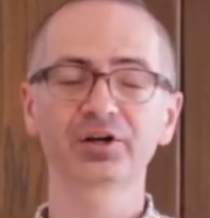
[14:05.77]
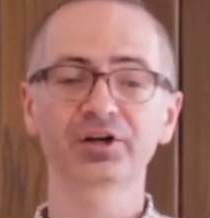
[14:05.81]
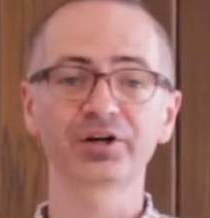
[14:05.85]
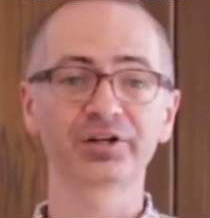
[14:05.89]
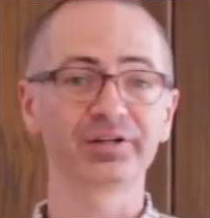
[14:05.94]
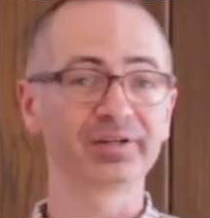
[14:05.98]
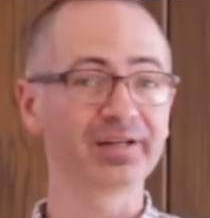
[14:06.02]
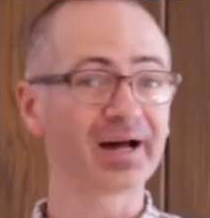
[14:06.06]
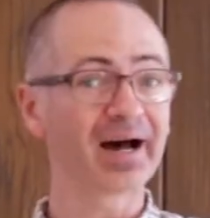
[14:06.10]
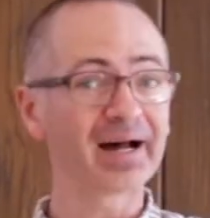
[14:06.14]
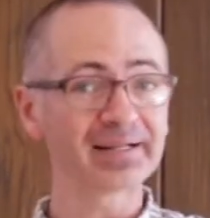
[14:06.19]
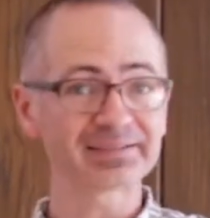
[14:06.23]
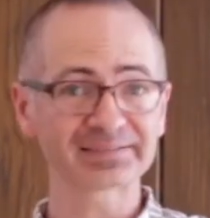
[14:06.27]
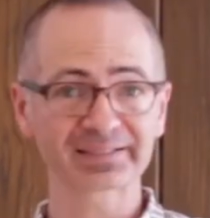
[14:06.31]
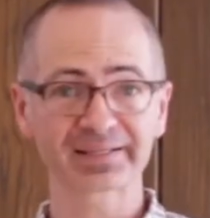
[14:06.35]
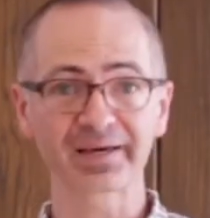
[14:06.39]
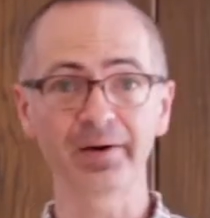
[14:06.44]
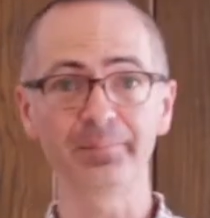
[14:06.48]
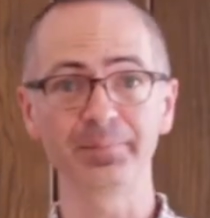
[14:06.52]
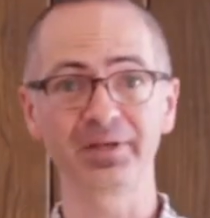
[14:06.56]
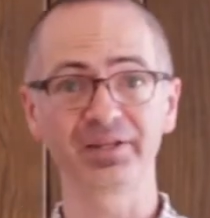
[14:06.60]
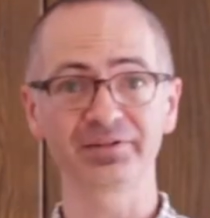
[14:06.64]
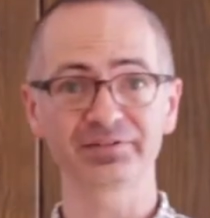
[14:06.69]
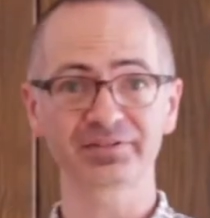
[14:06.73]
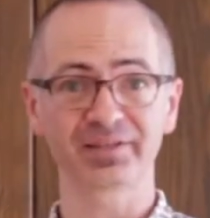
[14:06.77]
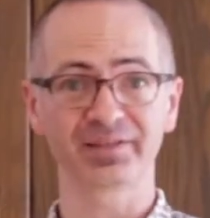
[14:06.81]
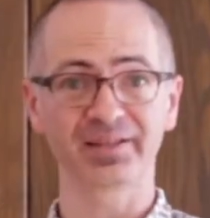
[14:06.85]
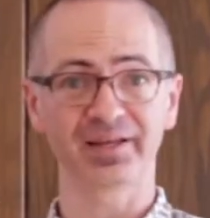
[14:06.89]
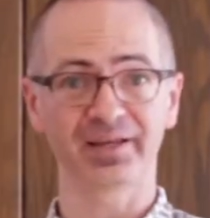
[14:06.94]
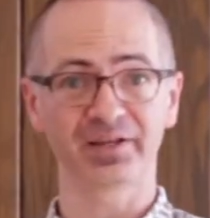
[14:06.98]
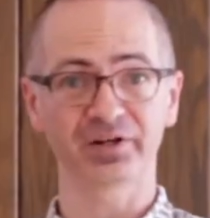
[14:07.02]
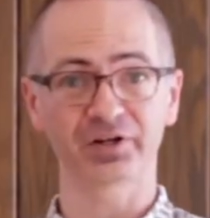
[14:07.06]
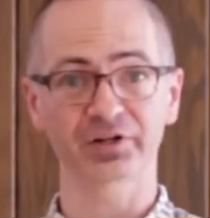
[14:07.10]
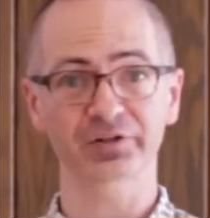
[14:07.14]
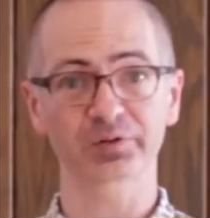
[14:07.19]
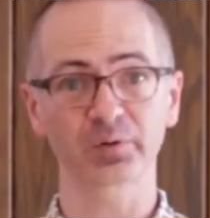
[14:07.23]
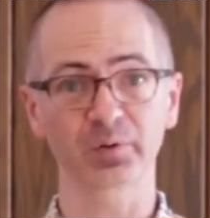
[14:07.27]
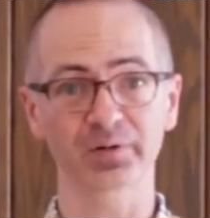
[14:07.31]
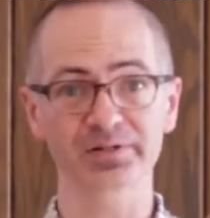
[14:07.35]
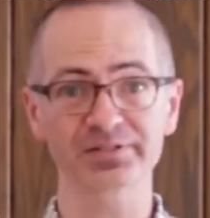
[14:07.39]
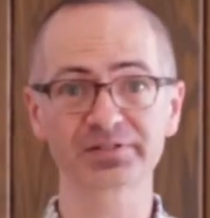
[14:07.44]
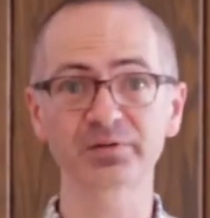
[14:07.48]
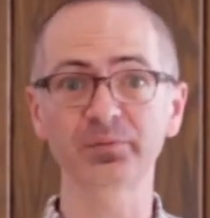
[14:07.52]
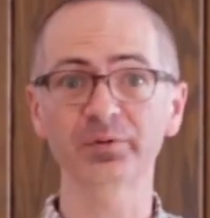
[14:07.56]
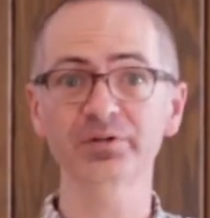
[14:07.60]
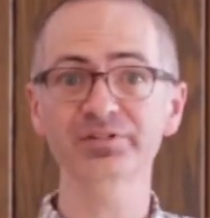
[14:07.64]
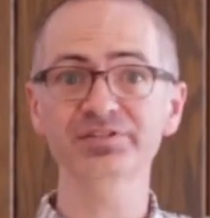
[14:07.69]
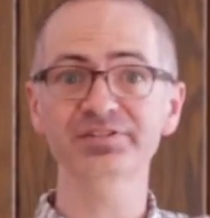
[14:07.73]
could not come into the inner
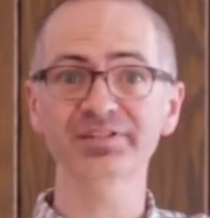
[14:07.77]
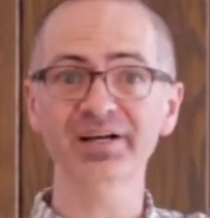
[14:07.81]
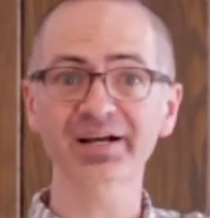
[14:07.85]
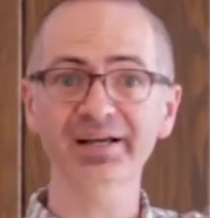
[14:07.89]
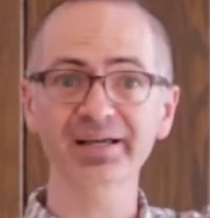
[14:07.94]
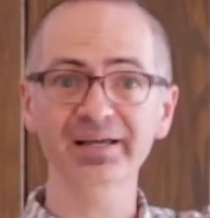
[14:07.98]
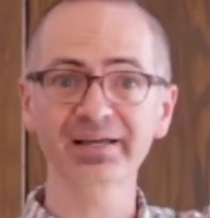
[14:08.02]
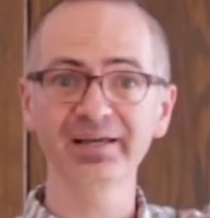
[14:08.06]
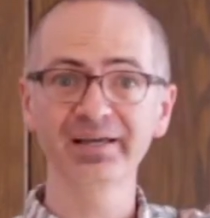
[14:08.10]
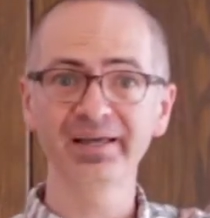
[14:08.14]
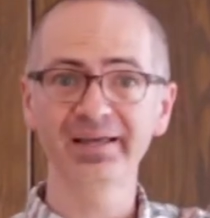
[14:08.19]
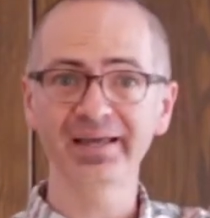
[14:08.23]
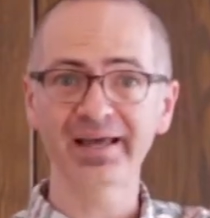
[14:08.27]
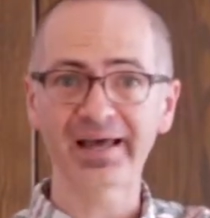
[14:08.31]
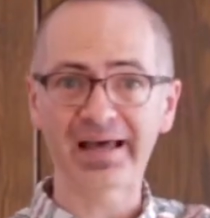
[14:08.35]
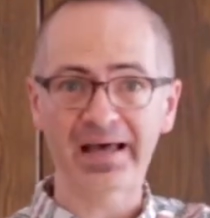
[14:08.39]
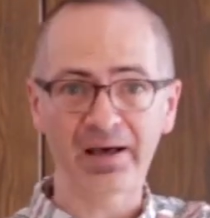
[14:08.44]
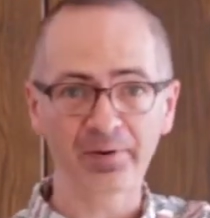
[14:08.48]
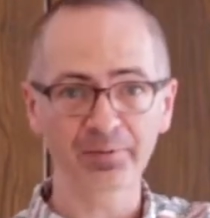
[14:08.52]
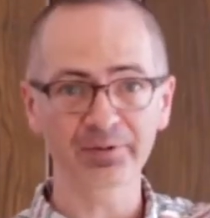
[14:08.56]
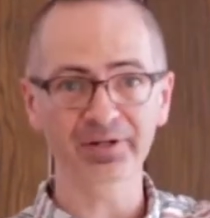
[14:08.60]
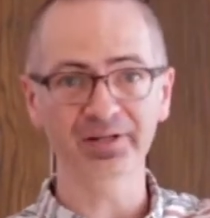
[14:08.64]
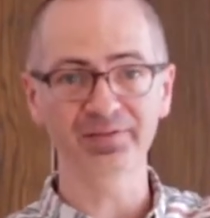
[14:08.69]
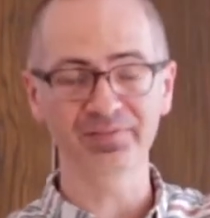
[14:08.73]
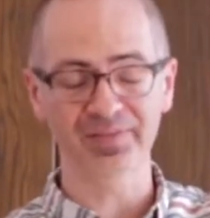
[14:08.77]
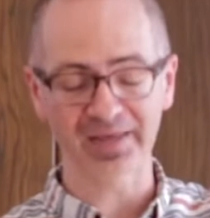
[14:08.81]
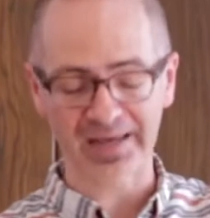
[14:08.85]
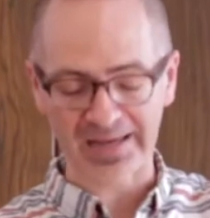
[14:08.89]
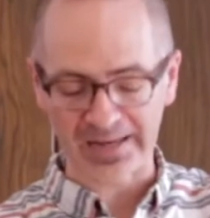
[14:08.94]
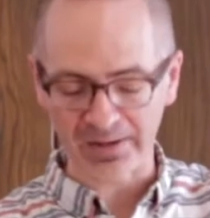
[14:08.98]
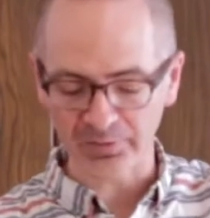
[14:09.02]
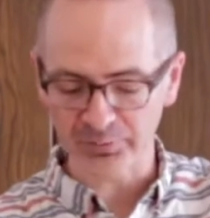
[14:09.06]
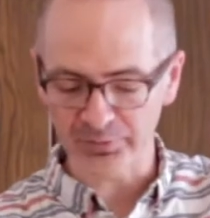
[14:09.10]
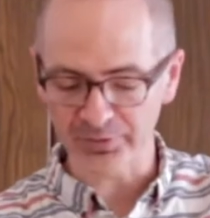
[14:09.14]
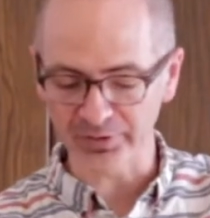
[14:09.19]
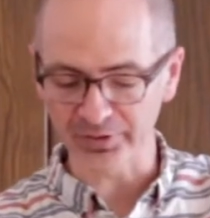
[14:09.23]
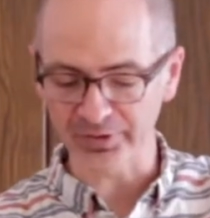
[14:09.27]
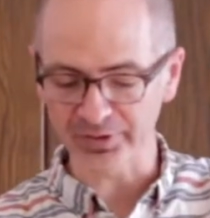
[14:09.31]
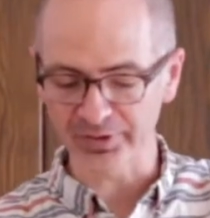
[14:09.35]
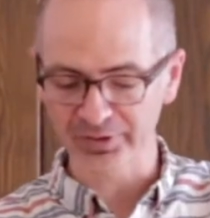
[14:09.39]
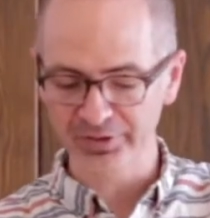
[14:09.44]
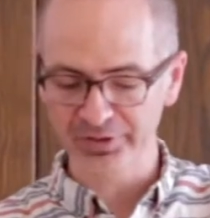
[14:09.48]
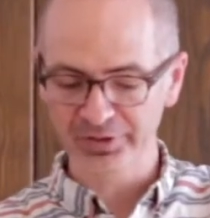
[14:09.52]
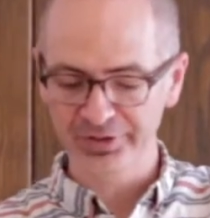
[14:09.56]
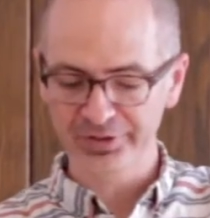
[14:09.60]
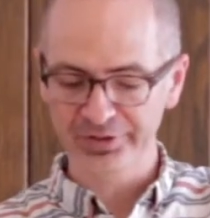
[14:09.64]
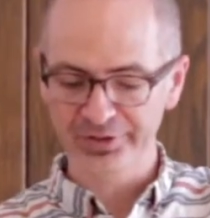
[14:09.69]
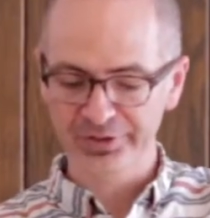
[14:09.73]
courts and were stuck out in the outer
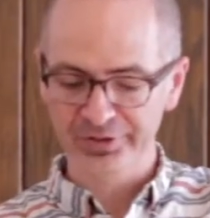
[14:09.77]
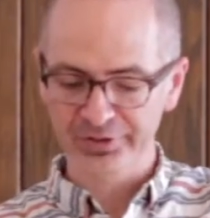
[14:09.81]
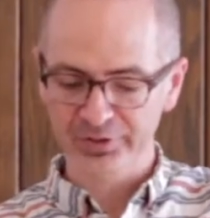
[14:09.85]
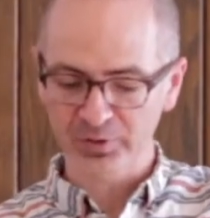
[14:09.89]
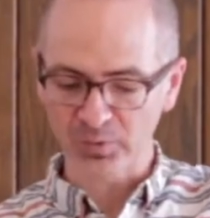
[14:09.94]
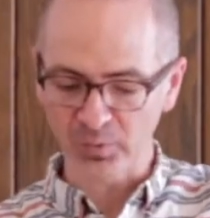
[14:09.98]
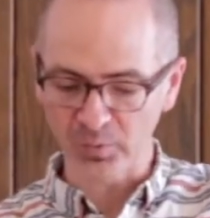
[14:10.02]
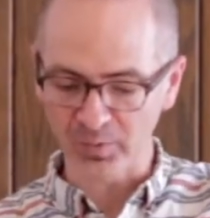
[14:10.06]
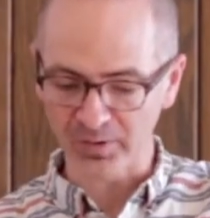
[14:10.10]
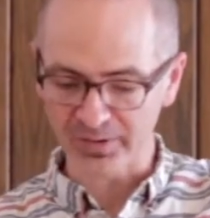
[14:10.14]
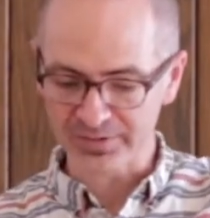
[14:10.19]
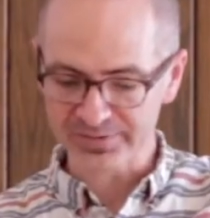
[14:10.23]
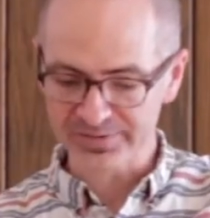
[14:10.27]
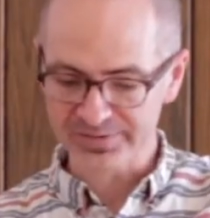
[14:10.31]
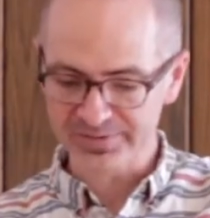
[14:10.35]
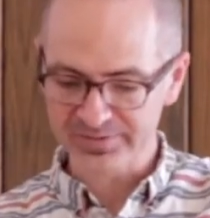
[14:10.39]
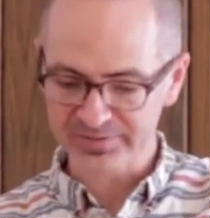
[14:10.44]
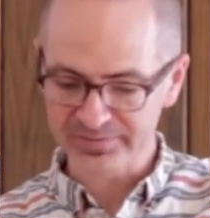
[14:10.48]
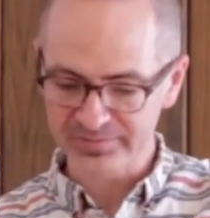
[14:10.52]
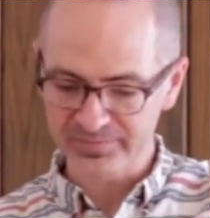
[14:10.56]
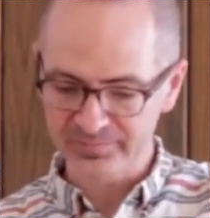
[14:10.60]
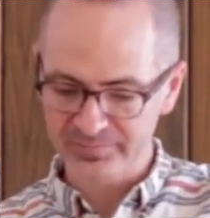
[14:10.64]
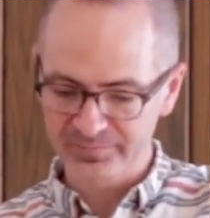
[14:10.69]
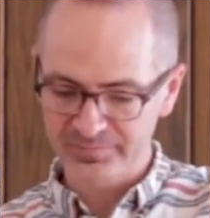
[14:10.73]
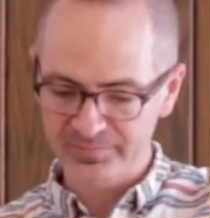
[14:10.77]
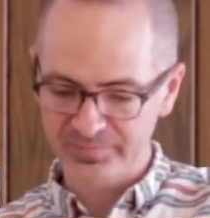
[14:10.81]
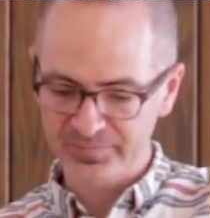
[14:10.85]
courts.